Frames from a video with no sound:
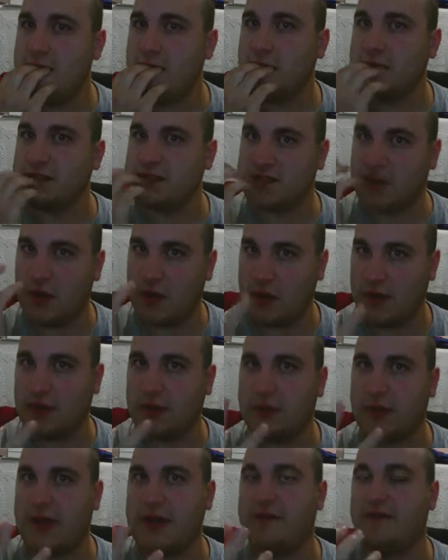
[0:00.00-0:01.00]
When he's
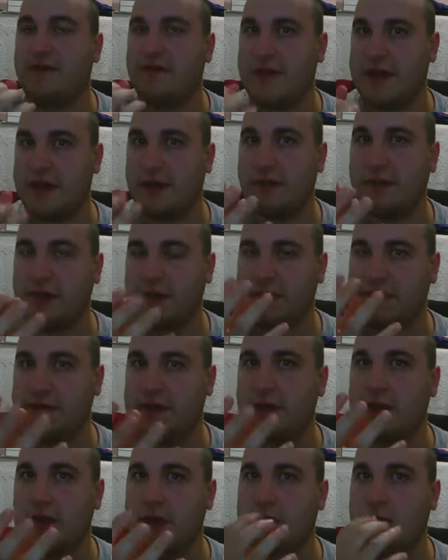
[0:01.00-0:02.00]
talking about family at
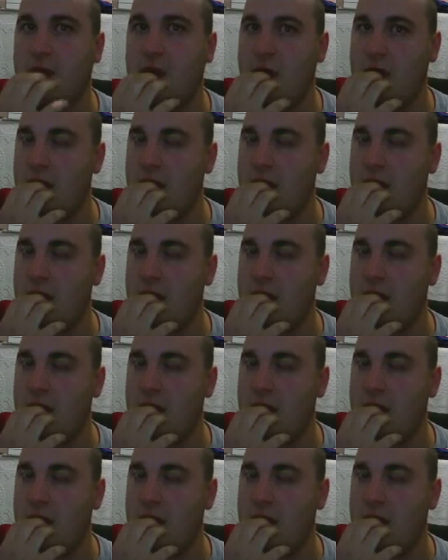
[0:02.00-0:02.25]
the end.